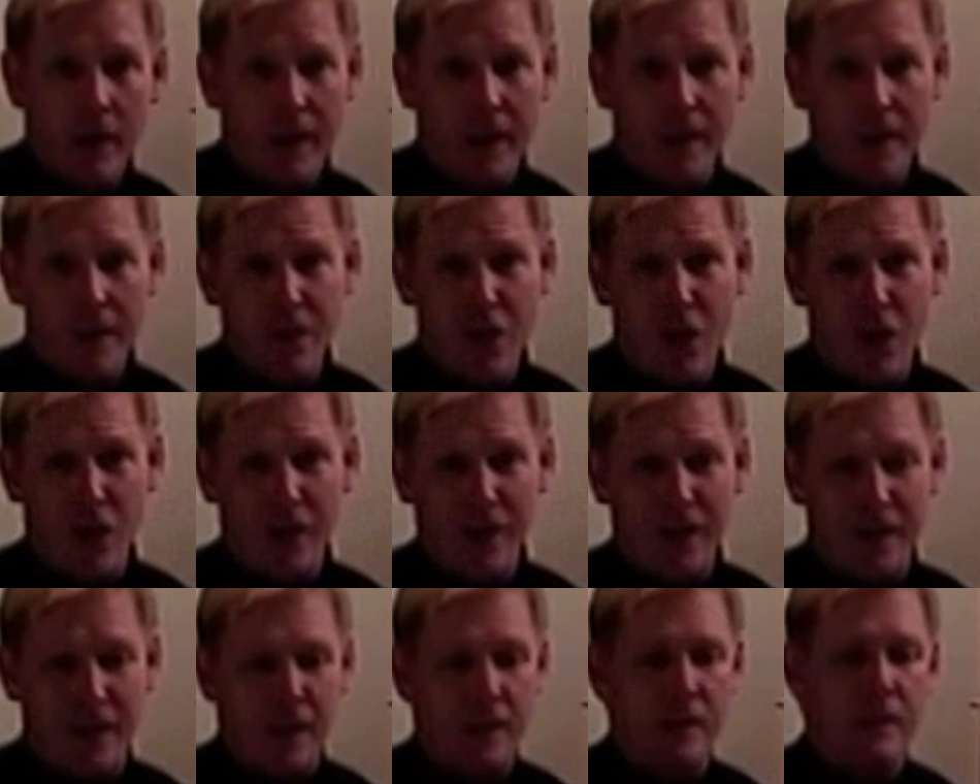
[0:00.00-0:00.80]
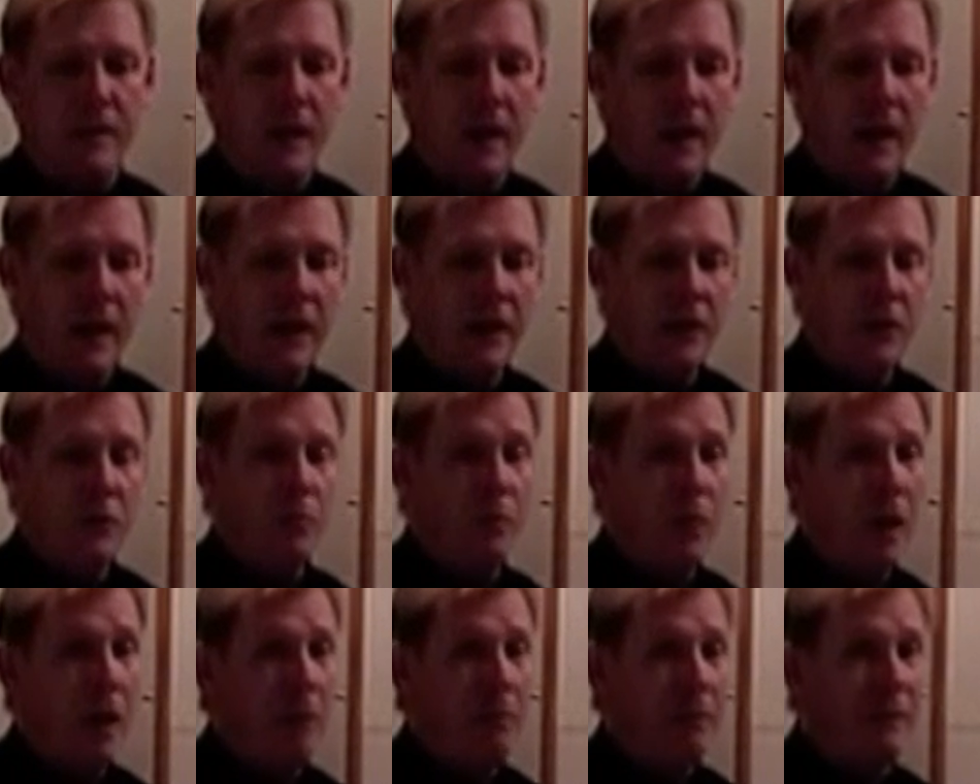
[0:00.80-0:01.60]
That's all it is. And you
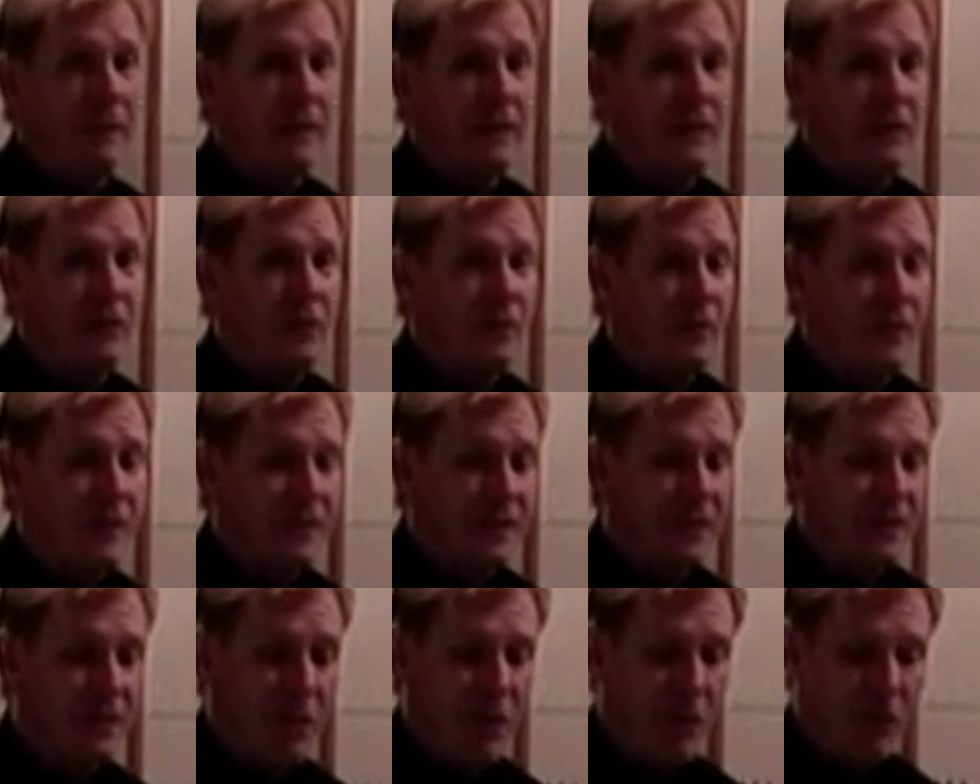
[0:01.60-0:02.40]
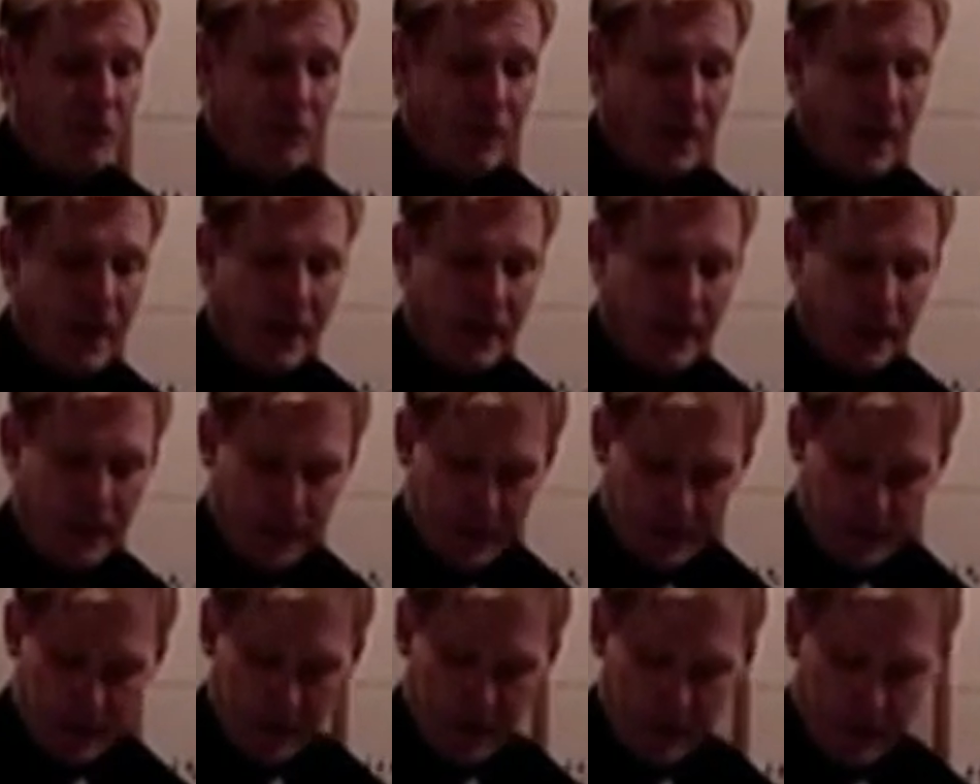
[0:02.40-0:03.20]
probably do this already.
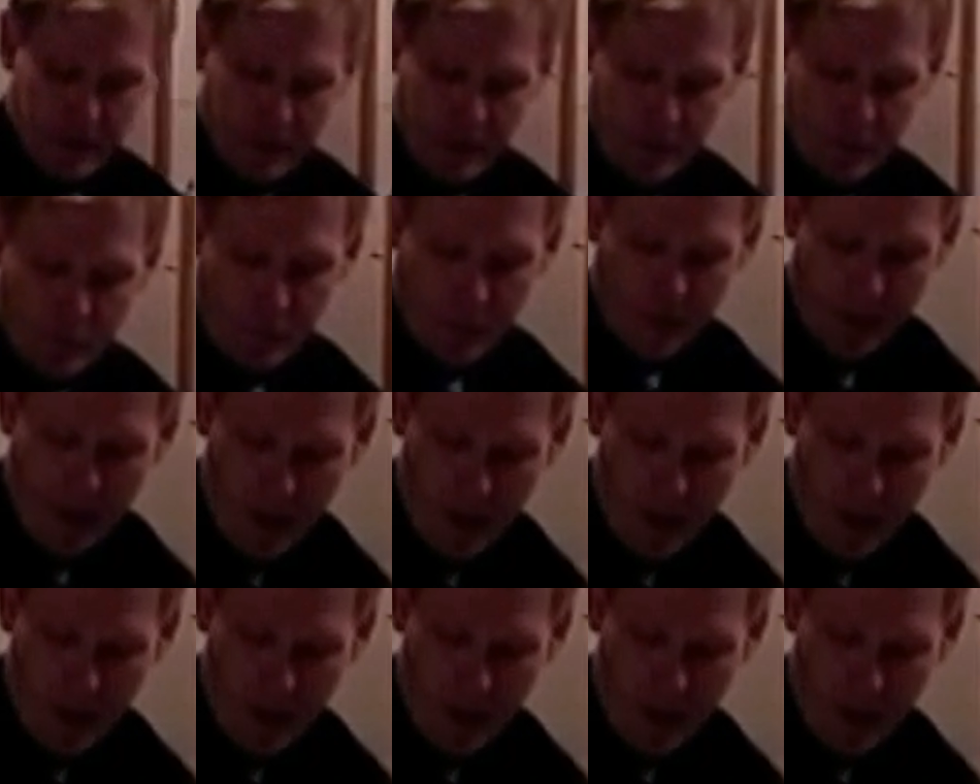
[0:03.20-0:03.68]
When